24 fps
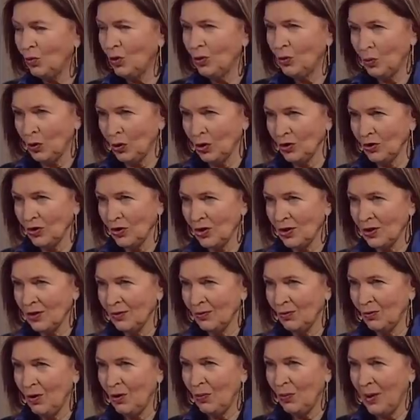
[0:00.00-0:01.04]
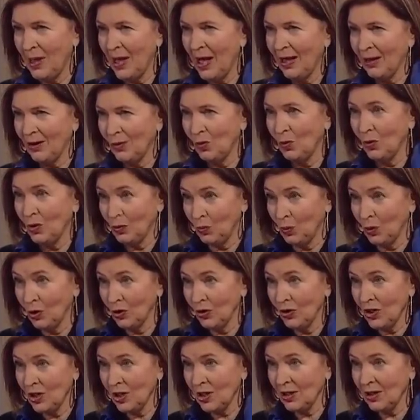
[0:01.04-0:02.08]
Woodward's, yes. when we had a
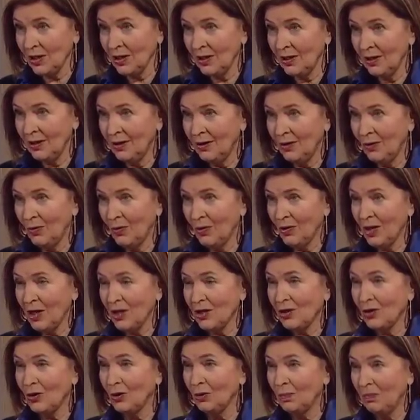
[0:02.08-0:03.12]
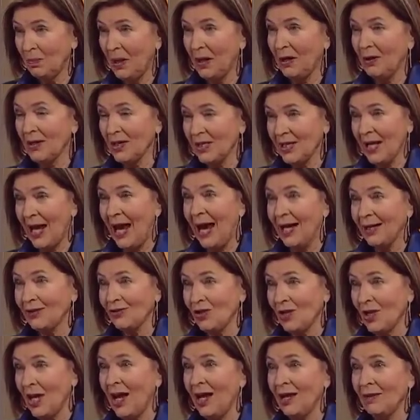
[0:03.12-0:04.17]
Woodward's, mm. where they sold Paris
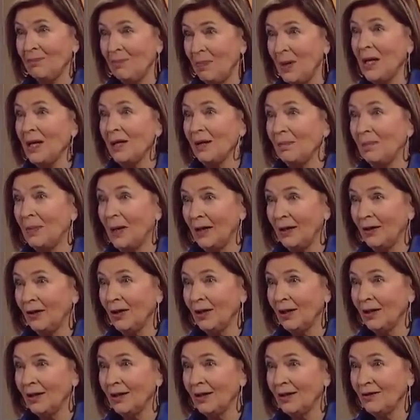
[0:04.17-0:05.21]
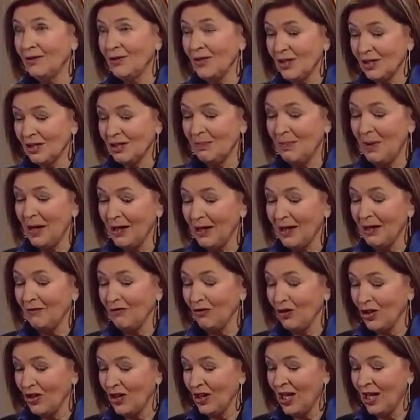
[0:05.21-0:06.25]
hats and peanut butter. That's right. Just about
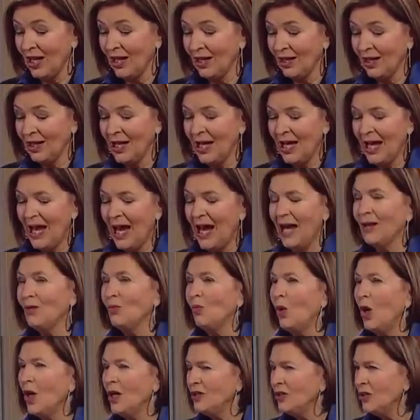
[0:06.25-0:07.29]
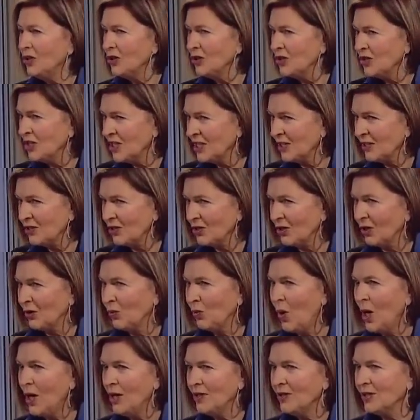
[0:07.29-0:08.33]
everything. And Wanda, her sister, and
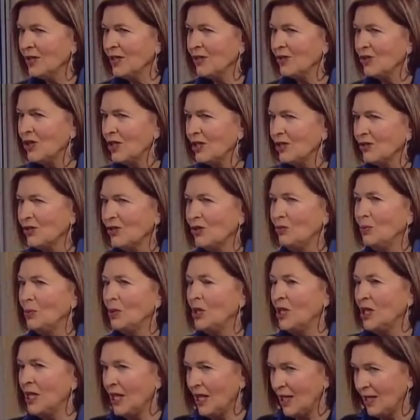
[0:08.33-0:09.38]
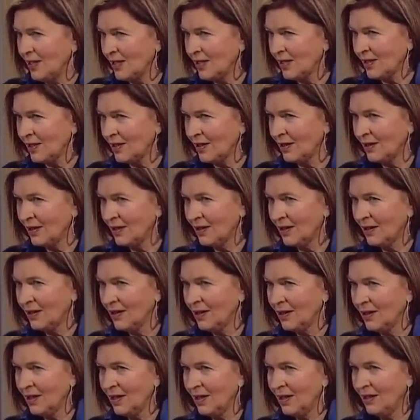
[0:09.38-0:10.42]
Wanda suggests to Bernice mm -hmm.
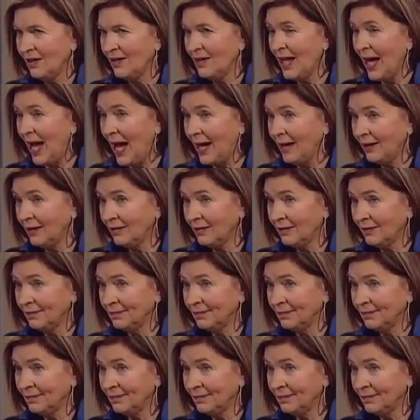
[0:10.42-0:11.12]
that.